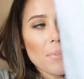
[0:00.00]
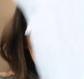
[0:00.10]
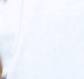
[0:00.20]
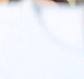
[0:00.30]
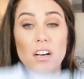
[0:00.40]

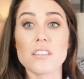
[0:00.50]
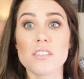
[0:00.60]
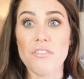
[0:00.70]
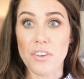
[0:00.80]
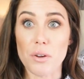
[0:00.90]
but it
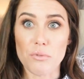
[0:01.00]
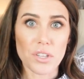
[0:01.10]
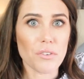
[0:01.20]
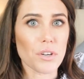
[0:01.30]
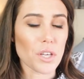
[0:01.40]
does fit
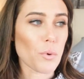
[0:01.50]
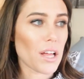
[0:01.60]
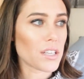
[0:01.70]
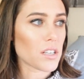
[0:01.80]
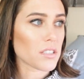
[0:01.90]
really, really
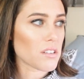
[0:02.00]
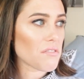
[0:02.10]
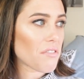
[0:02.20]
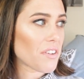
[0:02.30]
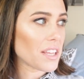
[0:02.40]
well. It
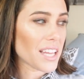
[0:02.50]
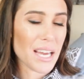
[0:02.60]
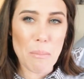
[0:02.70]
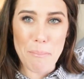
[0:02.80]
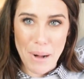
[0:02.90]
doesn't fit
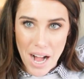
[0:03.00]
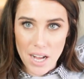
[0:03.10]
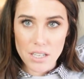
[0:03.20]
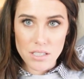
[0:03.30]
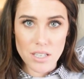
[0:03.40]
like a
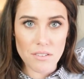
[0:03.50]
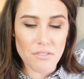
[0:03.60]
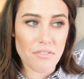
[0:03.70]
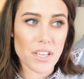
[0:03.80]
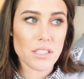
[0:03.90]
box,
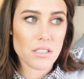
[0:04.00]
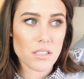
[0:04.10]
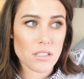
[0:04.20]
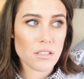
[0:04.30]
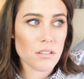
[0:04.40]
it
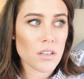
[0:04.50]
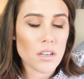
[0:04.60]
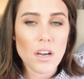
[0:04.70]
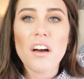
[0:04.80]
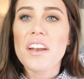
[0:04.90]
fits
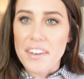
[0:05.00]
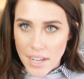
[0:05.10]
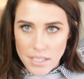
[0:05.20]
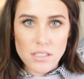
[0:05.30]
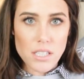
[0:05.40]

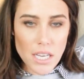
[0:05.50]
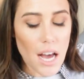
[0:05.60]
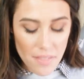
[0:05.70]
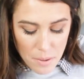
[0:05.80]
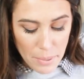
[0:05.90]

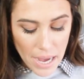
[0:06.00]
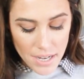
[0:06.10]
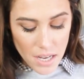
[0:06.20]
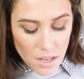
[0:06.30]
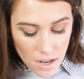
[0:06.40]
nicely on the
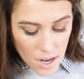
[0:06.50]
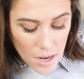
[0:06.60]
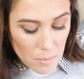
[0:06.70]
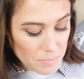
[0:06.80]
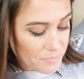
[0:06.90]
body.
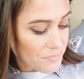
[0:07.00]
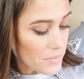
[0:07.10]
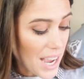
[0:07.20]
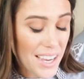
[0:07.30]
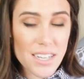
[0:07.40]
Um,
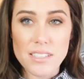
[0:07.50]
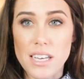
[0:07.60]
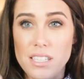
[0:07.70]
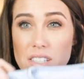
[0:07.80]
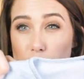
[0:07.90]
I got a
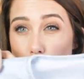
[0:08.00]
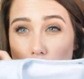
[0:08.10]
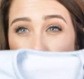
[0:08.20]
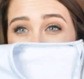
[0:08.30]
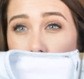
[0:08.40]
size
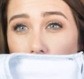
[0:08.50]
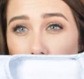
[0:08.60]
small